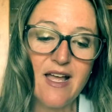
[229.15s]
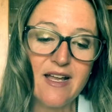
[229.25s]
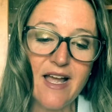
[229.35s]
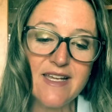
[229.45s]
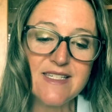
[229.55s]

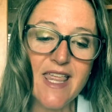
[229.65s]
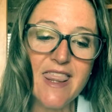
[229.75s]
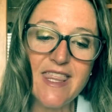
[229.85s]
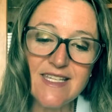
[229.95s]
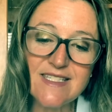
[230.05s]
Guys,
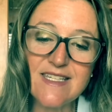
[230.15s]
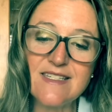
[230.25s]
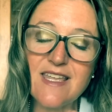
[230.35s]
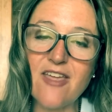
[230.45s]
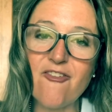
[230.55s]
this
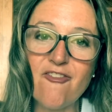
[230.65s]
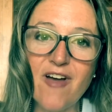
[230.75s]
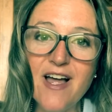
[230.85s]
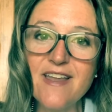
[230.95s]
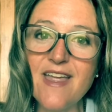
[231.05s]
is a
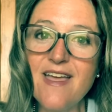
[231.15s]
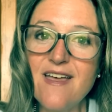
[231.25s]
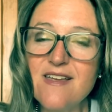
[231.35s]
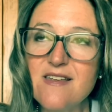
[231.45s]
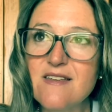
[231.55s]
fun,
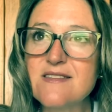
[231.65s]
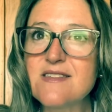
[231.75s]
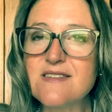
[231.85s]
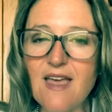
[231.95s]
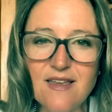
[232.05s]

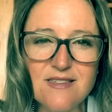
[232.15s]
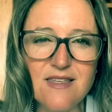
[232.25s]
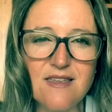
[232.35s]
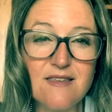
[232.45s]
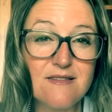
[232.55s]

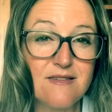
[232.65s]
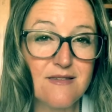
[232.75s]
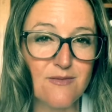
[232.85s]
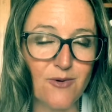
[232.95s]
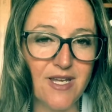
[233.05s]
sexy,
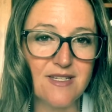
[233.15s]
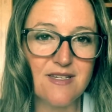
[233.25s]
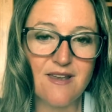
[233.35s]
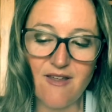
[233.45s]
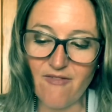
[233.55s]

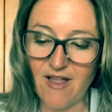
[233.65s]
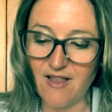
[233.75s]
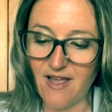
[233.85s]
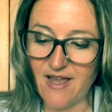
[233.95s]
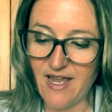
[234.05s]
sweet novella.